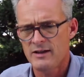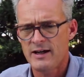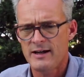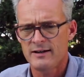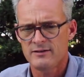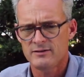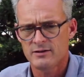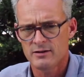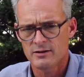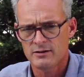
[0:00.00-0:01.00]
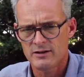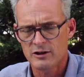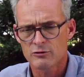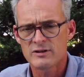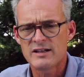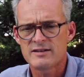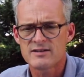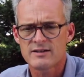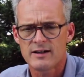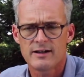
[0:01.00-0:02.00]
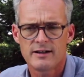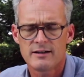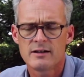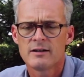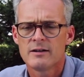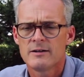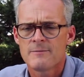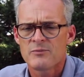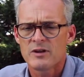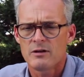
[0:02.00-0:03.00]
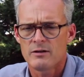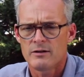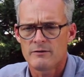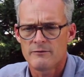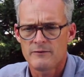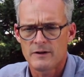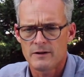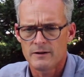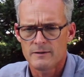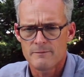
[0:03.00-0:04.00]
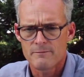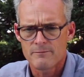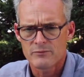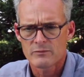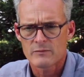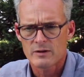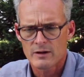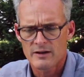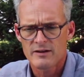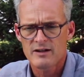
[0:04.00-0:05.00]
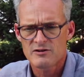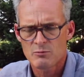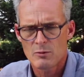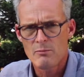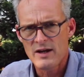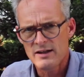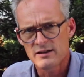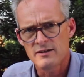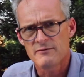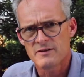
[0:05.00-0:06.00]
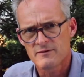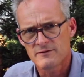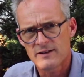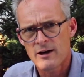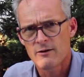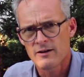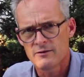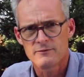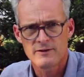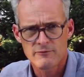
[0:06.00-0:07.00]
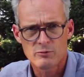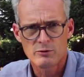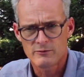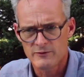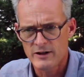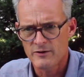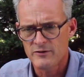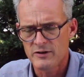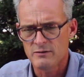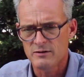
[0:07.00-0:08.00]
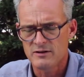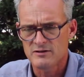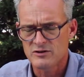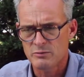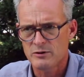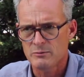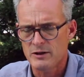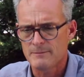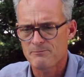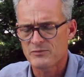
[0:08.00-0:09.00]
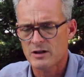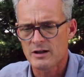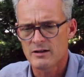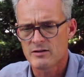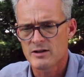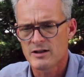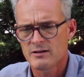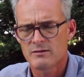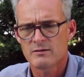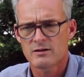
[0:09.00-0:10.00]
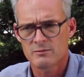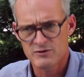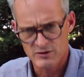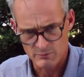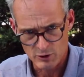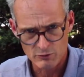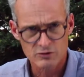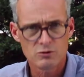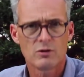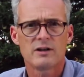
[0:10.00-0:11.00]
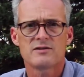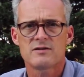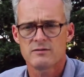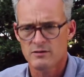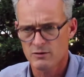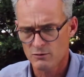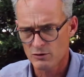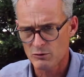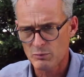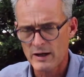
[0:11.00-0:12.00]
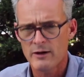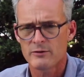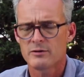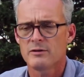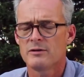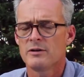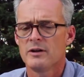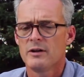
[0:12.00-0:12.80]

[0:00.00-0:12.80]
that that green side of I think it's more bay leaf in the flavor profile than spearmint. And then comes some oak nuance, the cocoa powder,